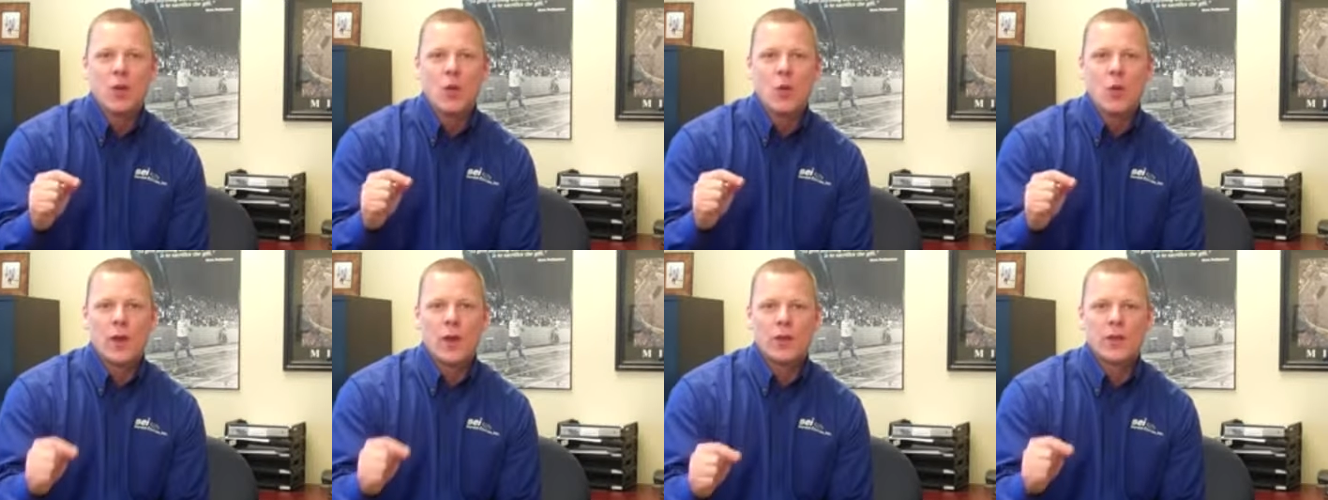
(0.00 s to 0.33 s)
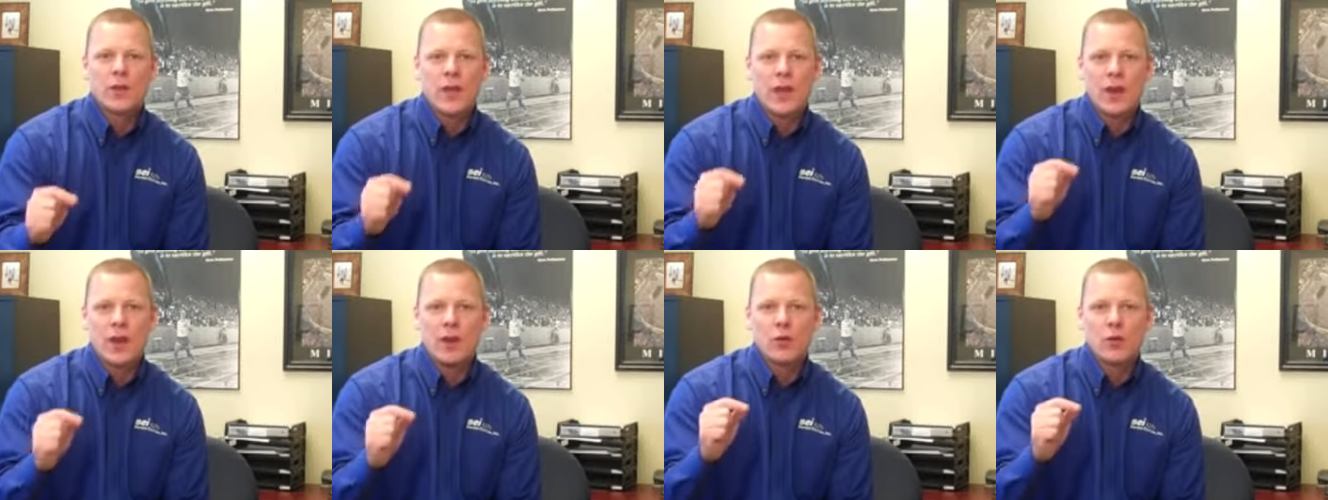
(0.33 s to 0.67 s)

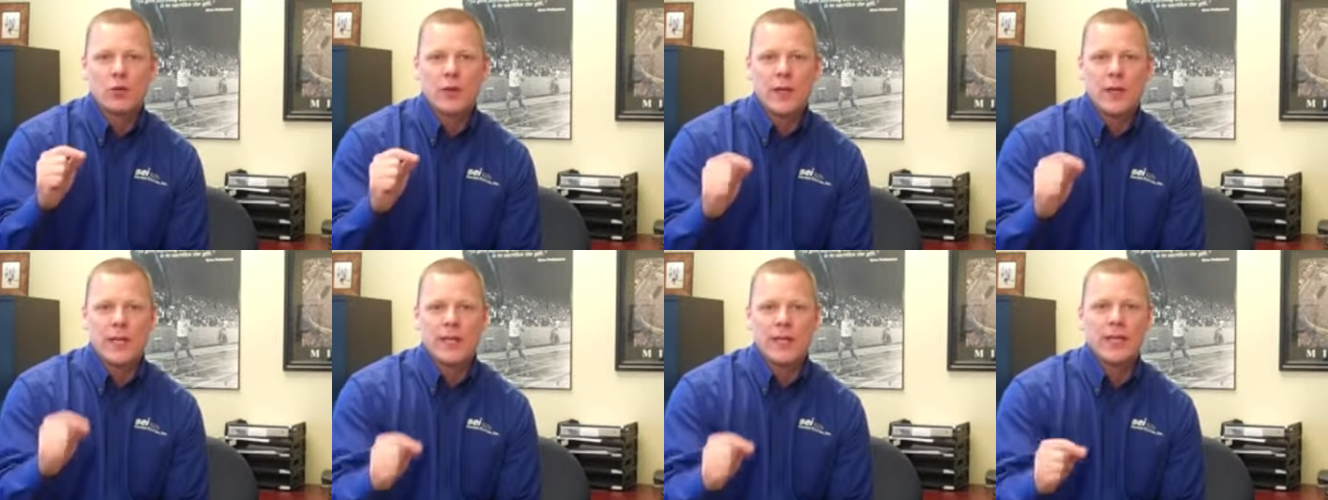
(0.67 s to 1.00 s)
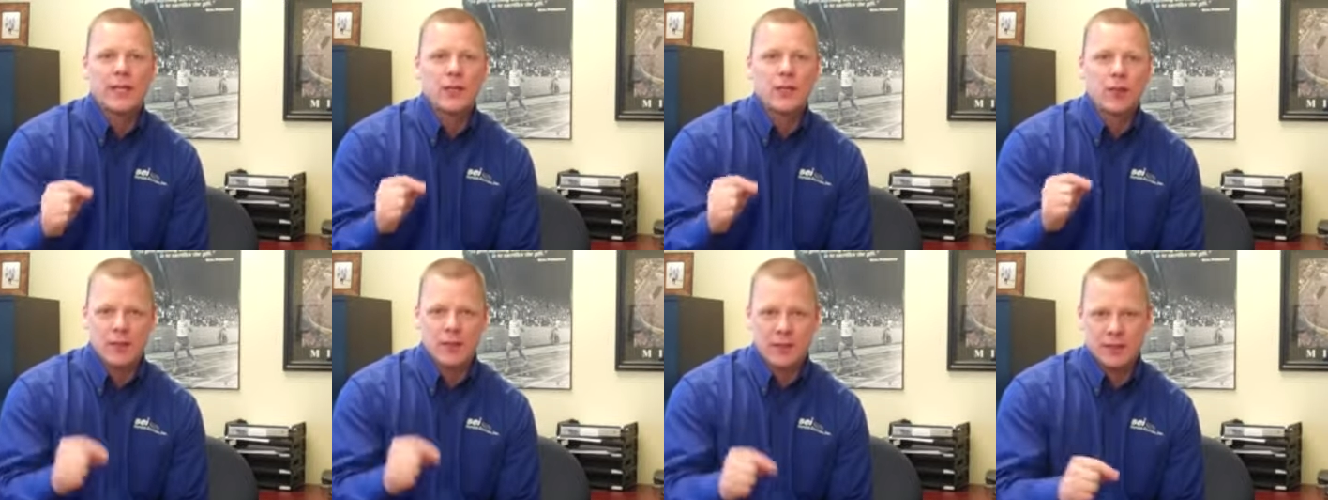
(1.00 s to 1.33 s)
what they're
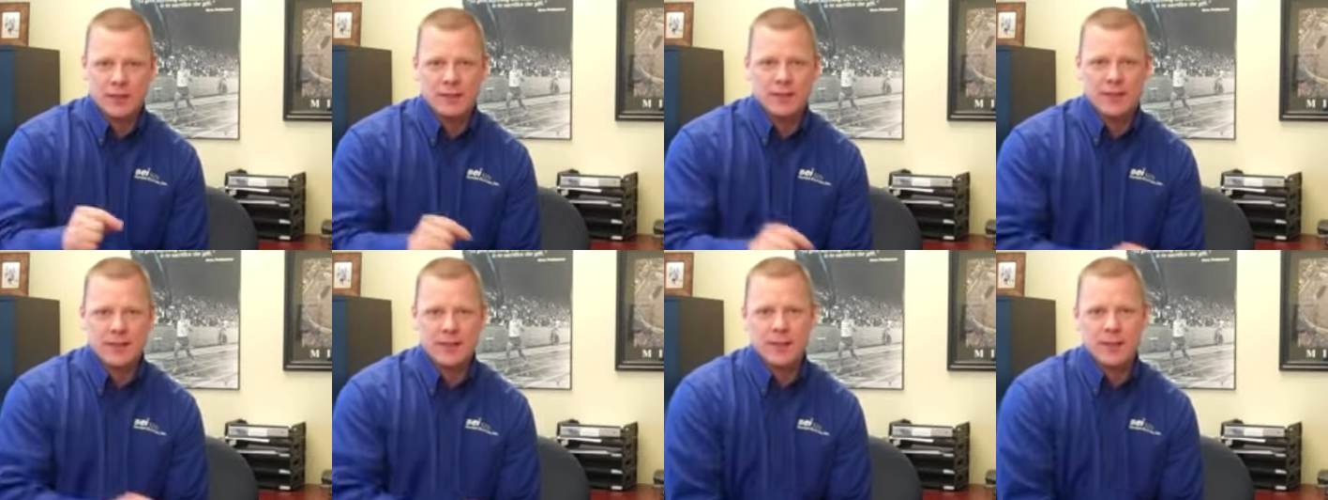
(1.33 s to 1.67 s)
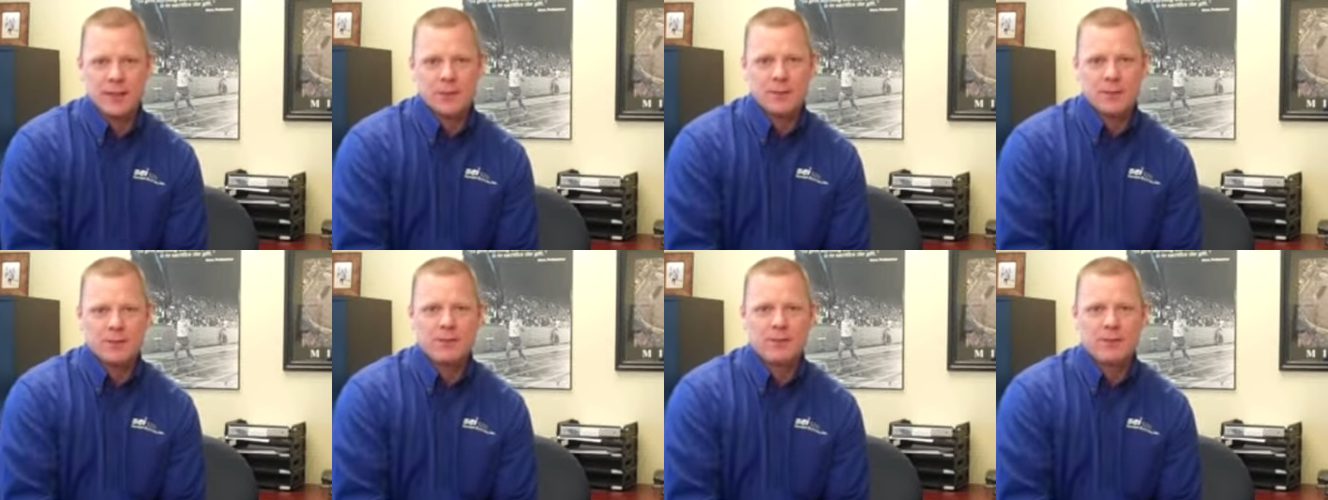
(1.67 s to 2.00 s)
reading or listening to.